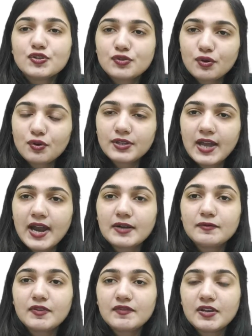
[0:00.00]
So
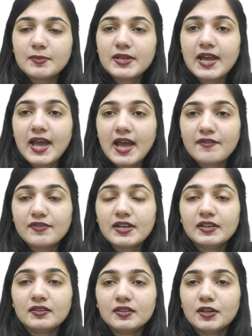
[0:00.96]
that we will be
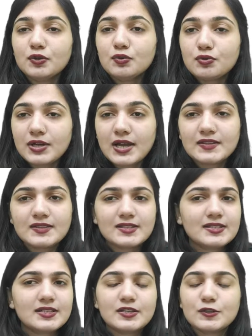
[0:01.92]
having the two
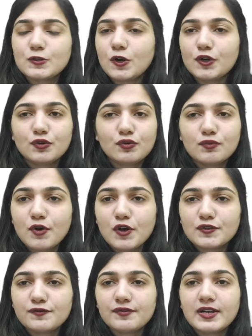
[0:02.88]
transistors or two
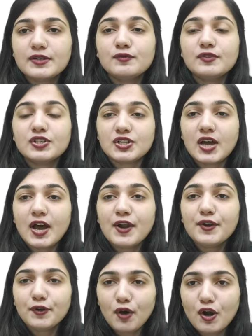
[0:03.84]
MOSFETs which
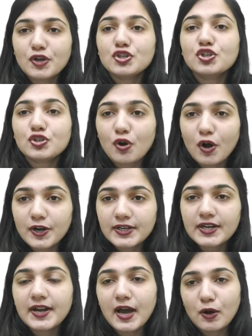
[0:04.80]
are not
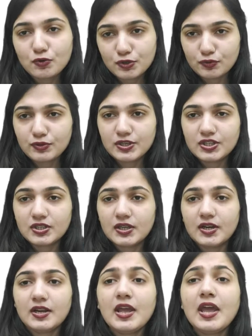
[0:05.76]
shorted out to each
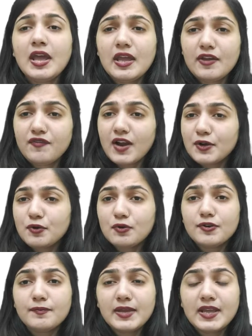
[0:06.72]
other. If I
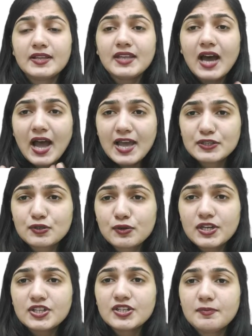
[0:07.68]
don't make the
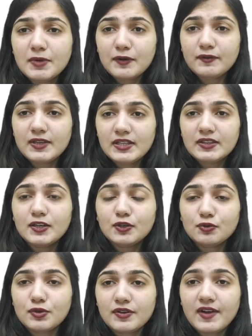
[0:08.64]
isolation between the
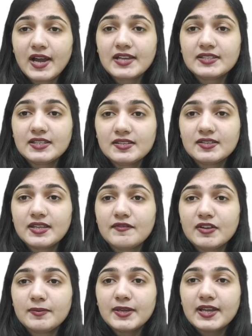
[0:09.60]
two devices, prices
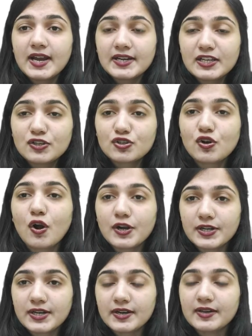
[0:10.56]
they will be getting
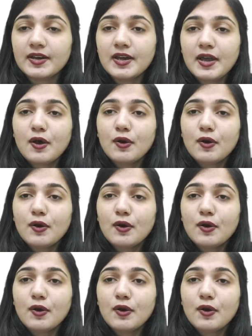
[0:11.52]
shorted